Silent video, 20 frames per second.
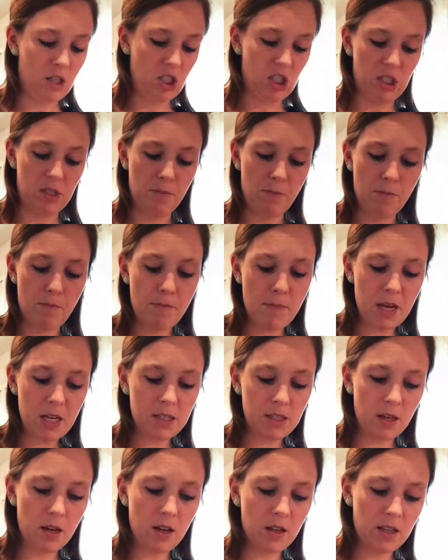Just
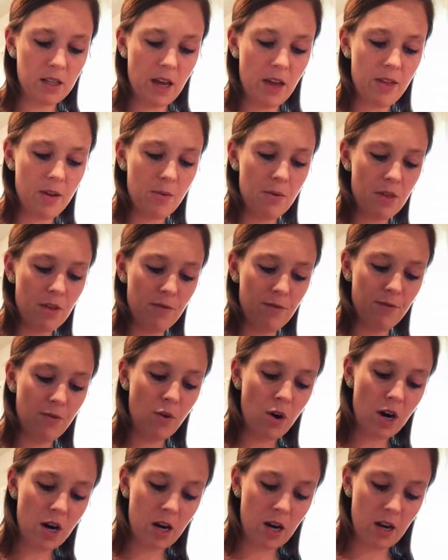mix it all together with a
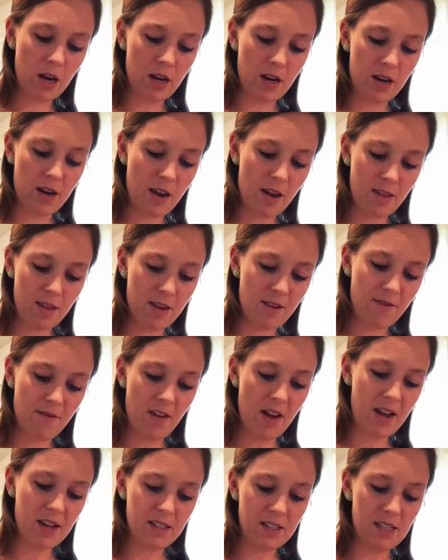fork, nothing
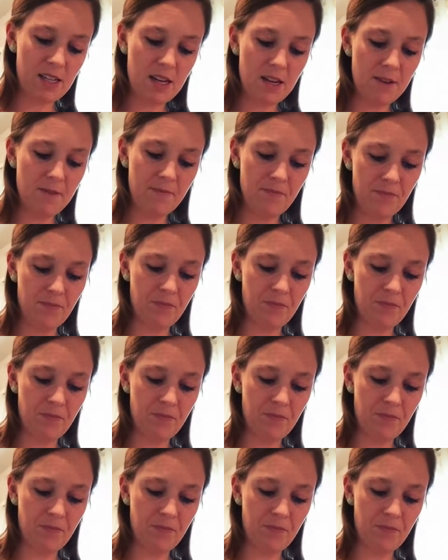fancy.